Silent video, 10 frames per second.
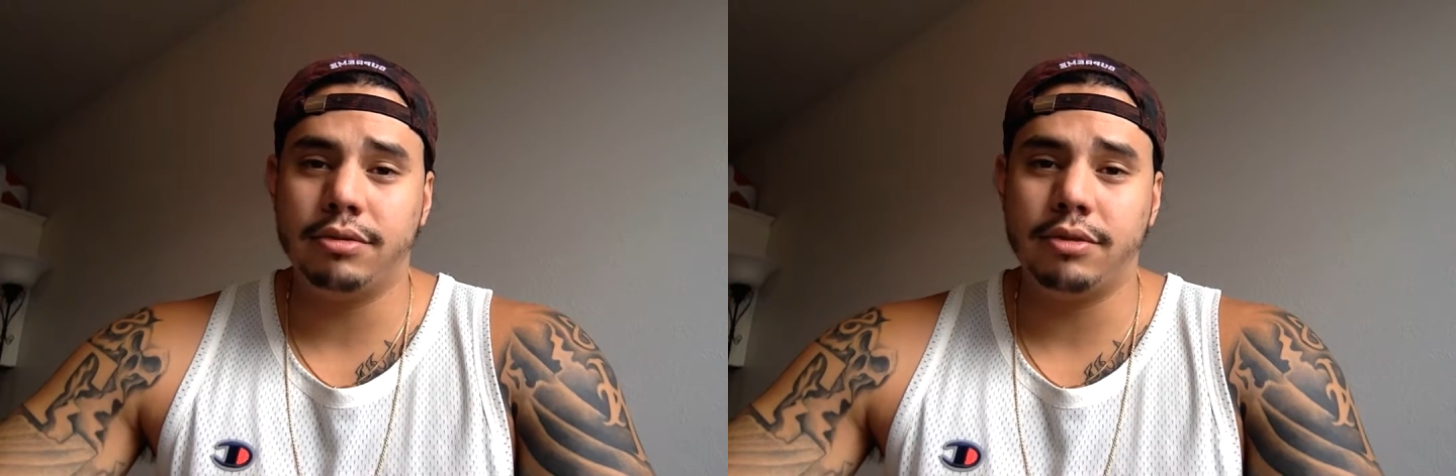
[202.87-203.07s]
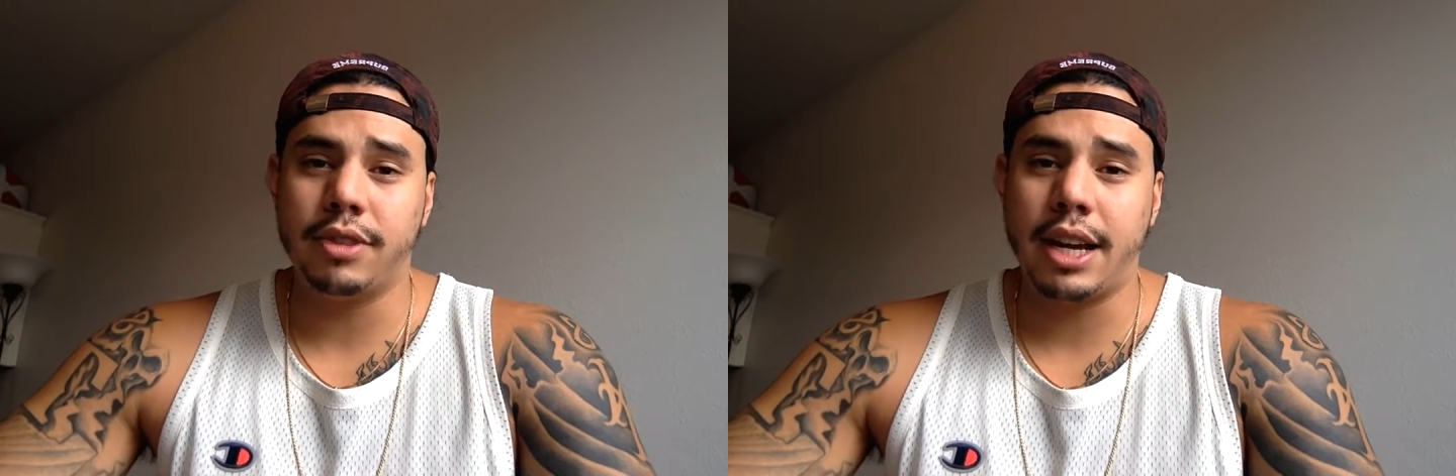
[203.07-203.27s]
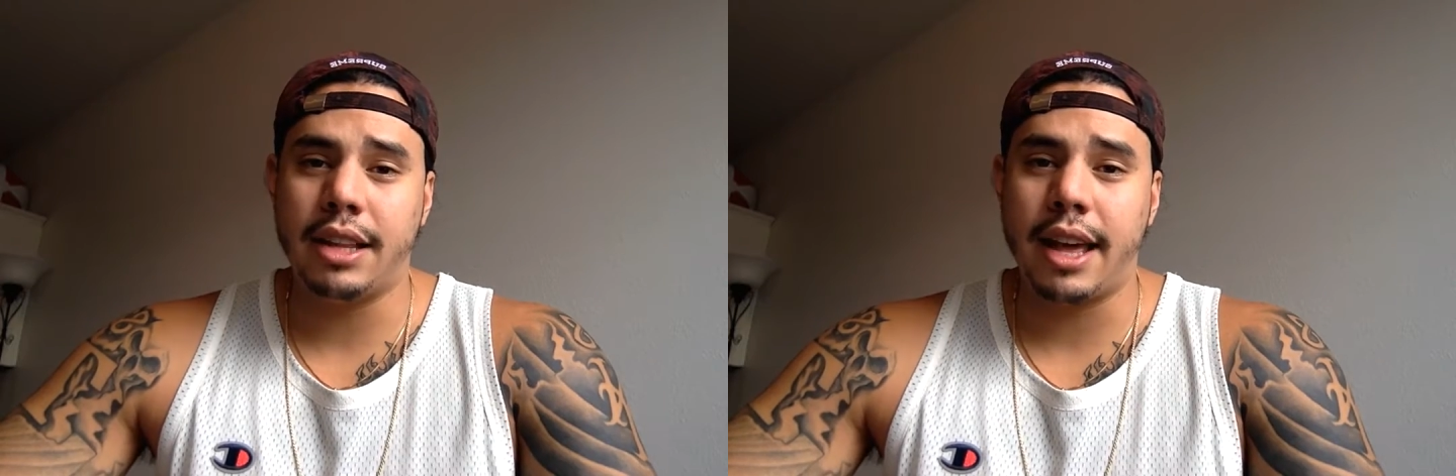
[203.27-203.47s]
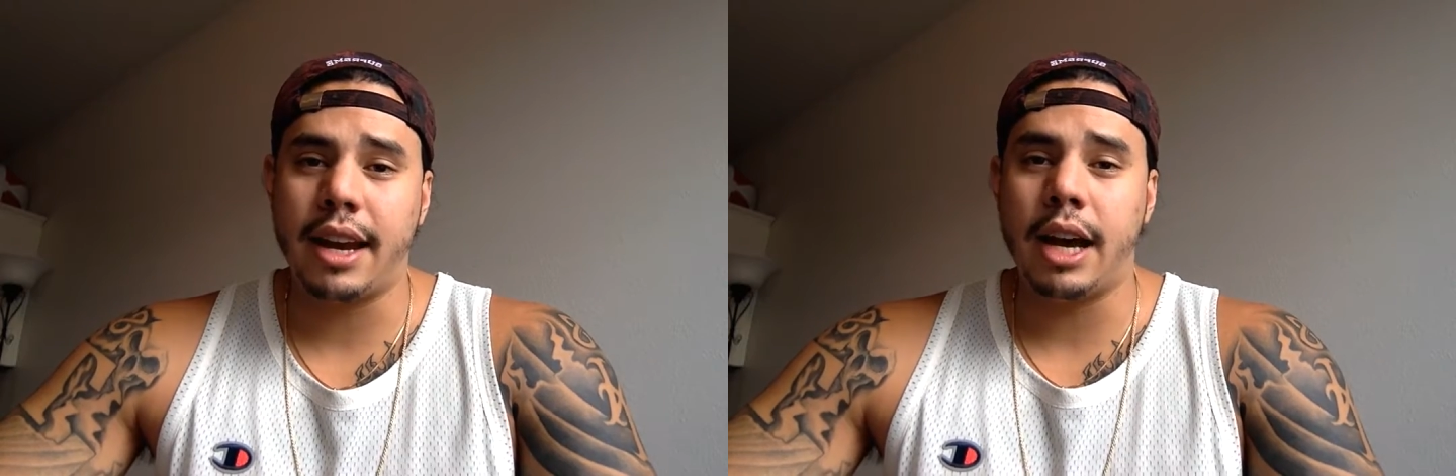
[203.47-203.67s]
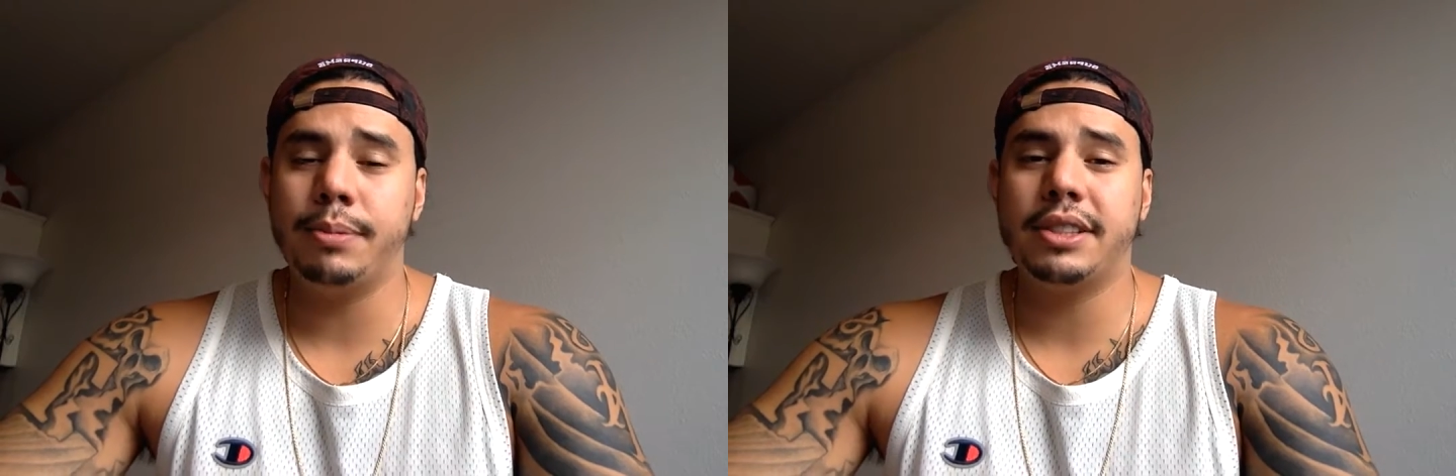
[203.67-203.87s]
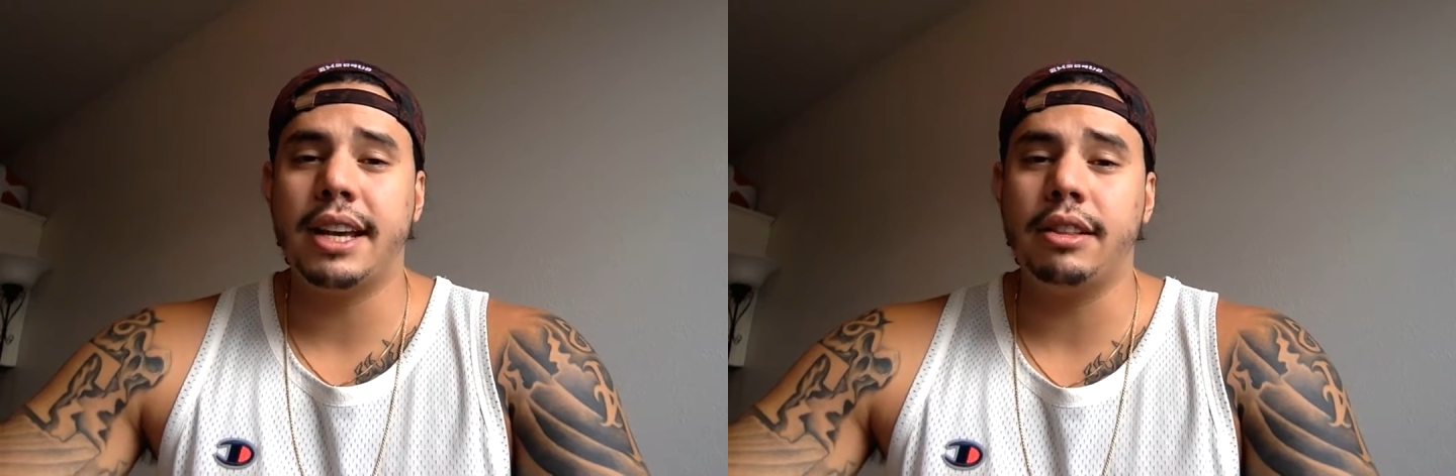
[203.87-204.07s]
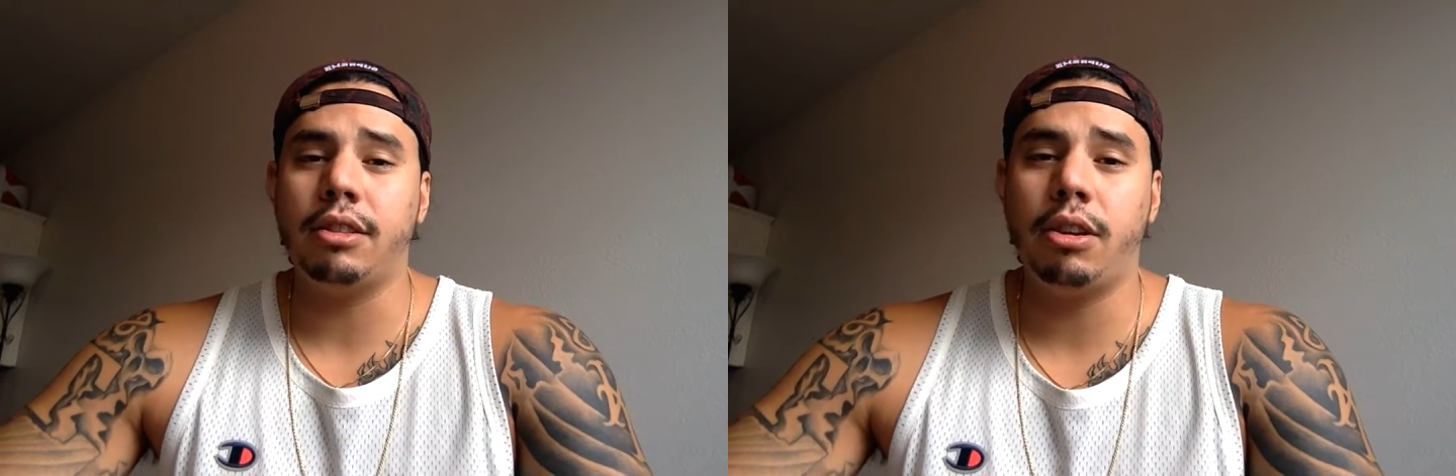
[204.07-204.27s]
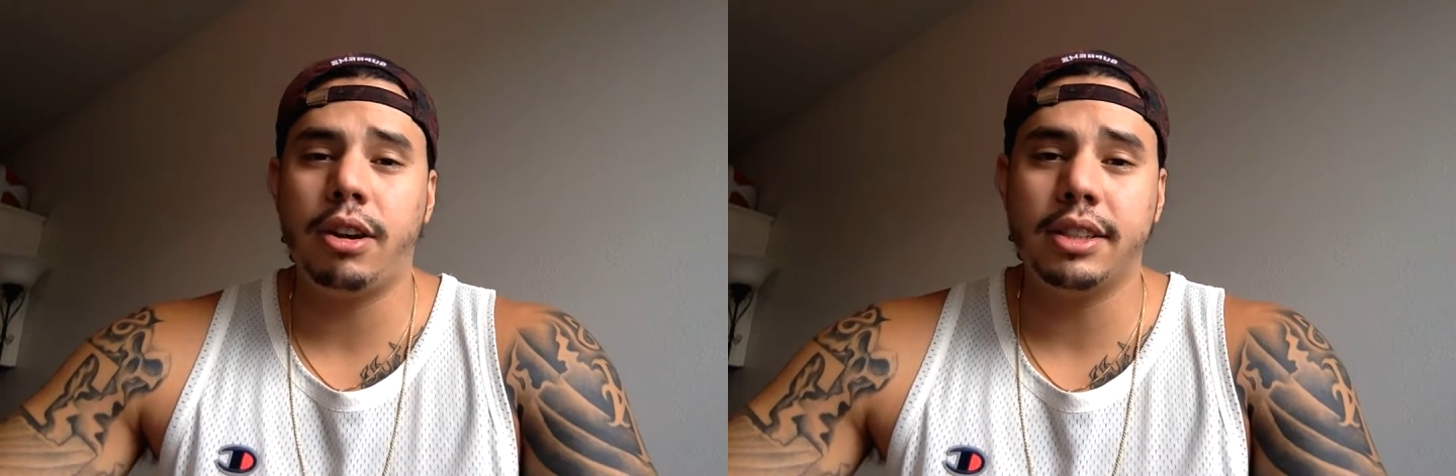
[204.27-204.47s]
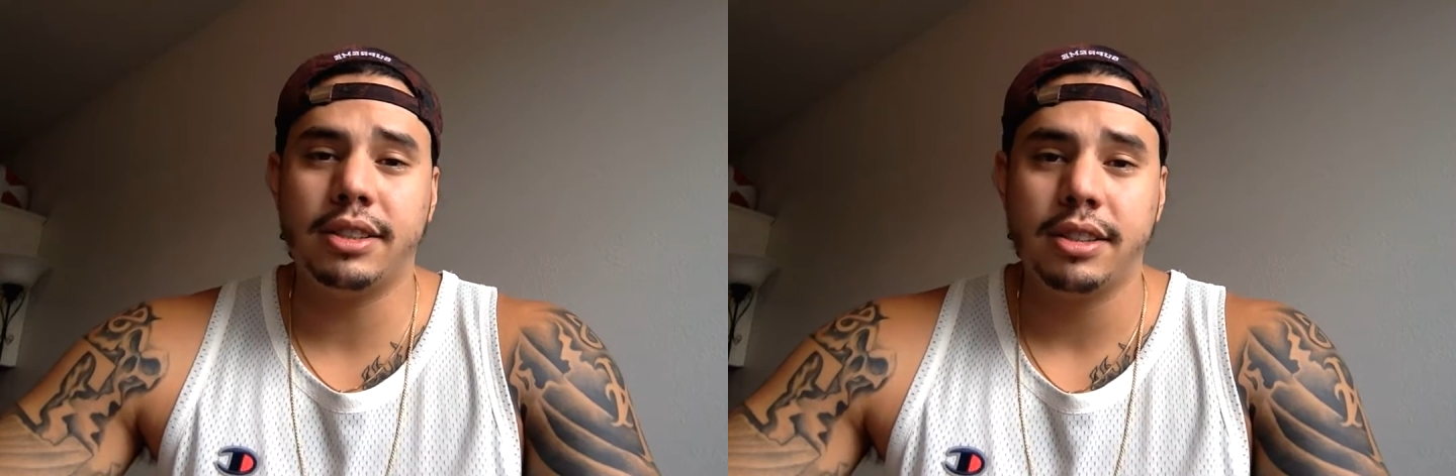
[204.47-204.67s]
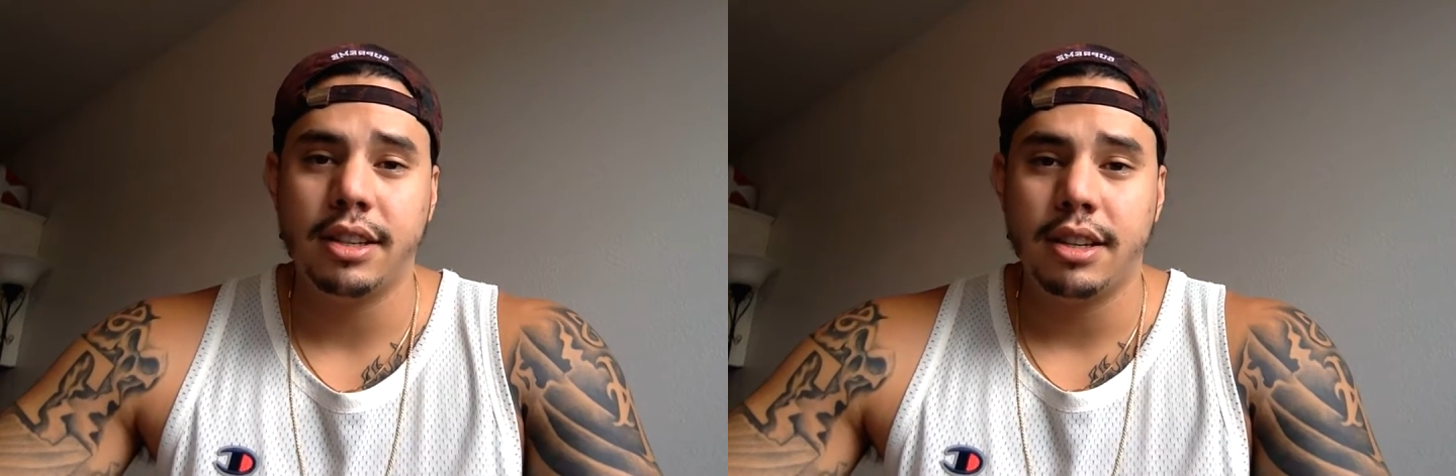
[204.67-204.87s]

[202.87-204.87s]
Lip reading: right, and that upset loss